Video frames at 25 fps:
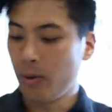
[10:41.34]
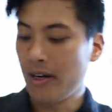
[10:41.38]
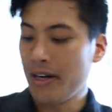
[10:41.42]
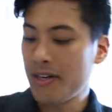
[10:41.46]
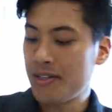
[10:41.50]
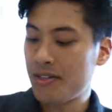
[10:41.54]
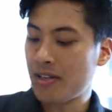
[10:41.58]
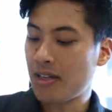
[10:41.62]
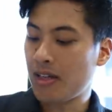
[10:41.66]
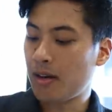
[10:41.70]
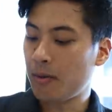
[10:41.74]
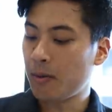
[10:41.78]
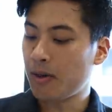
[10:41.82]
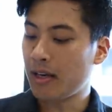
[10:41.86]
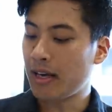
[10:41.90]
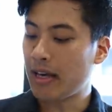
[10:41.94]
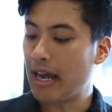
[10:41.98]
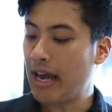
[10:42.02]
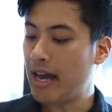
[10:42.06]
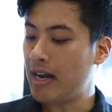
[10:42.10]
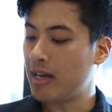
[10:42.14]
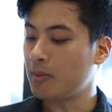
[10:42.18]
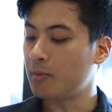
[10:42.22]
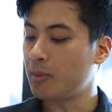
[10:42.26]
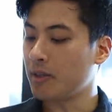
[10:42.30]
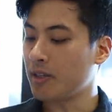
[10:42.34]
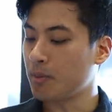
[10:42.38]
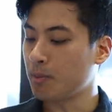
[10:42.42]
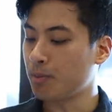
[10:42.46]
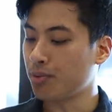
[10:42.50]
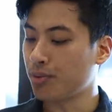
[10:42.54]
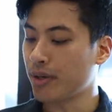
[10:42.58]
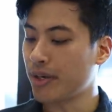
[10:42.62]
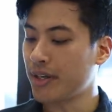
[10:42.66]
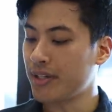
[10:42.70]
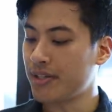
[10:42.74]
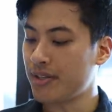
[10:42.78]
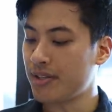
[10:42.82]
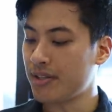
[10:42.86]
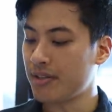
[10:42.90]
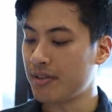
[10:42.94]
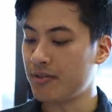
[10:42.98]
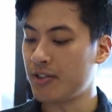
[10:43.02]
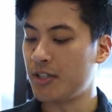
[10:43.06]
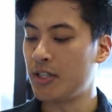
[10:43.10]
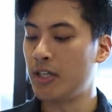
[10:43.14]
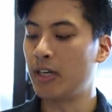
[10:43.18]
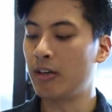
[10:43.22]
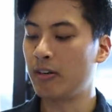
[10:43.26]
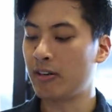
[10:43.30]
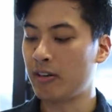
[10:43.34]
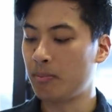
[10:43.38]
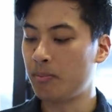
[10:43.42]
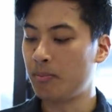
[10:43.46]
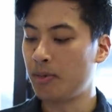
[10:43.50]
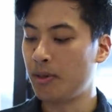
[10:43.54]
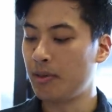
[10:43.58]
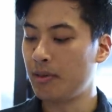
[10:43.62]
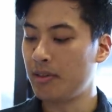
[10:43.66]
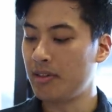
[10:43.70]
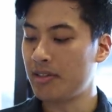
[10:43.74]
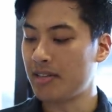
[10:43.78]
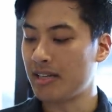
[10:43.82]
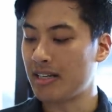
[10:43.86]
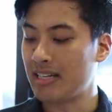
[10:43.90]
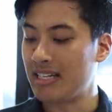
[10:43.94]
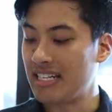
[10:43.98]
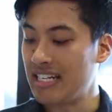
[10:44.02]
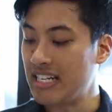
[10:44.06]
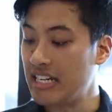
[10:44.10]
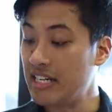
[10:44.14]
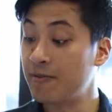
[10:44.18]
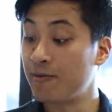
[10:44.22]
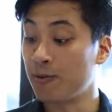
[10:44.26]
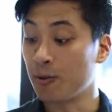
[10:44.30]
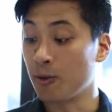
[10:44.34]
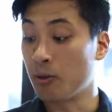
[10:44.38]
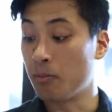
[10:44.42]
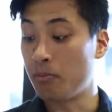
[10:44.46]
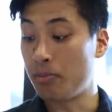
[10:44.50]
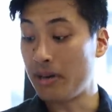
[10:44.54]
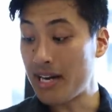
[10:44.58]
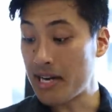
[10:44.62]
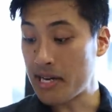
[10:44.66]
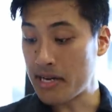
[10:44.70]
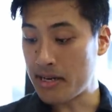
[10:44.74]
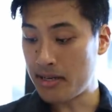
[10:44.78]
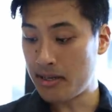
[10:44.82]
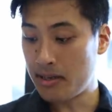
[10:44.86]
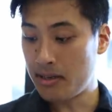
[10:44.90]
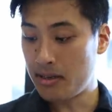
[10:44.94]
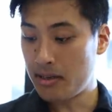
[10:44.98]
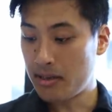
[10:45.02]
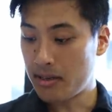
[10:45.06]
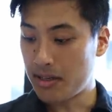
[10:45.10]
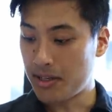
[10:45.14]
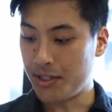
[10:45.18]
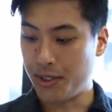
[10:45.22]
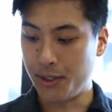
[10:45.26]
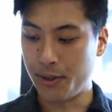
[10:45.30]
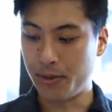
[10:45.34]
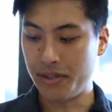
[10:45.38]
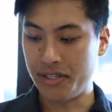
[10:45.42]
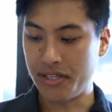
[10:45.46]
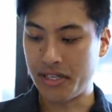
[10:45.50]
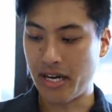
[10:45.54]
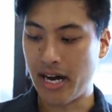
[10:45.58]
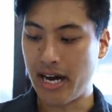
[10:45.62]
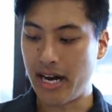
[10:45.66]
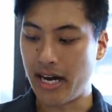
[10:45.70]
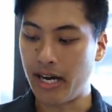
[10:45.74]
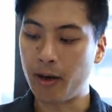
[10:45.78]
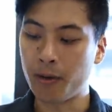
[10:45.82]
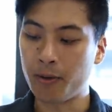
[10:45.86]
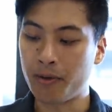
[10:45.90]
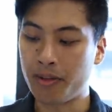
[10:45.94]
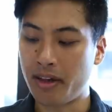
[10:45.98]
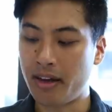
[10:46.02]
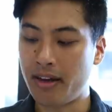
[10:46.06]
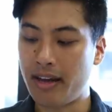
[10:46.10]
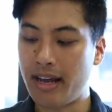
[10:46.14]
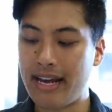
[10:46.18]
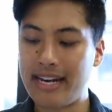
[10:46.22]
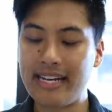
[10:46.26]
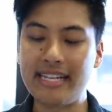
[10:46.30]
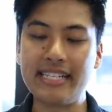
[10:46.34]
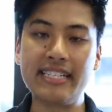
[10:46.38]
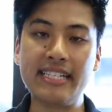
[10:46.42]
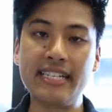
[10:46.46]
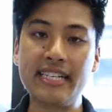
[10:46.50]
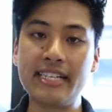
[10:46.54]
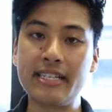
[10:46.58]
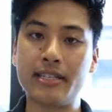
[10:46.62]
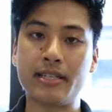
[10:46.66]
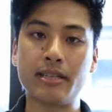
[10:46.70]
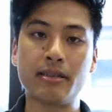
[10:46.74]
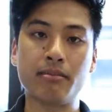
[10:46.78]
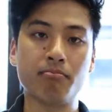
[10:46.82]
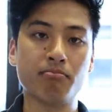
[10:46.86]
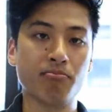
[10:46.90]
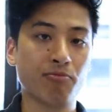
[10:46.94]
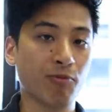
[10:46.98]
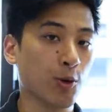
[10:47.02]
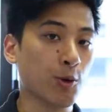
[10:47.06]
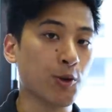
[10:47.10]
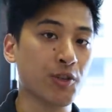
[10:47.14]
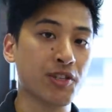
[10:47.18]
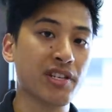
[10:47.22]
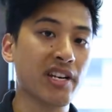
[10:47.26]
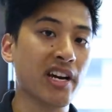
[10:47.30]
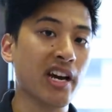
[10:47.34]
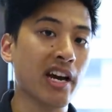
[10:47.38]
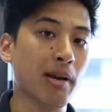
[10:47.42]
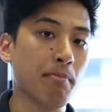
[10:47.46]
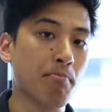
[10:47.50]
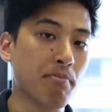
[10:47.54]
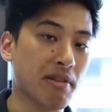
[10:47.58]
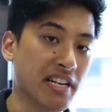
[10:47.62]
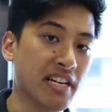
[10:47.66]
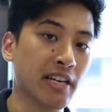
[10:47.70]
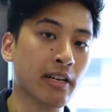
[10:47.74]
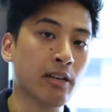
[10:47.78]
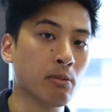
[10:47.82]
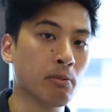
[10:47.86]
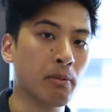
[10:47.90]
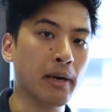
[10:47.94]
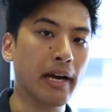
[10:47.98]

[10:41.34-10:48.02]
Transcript: Why is it that when I add up all the prices of generic components I need for a bike, it's always higher than a decent first-time beginner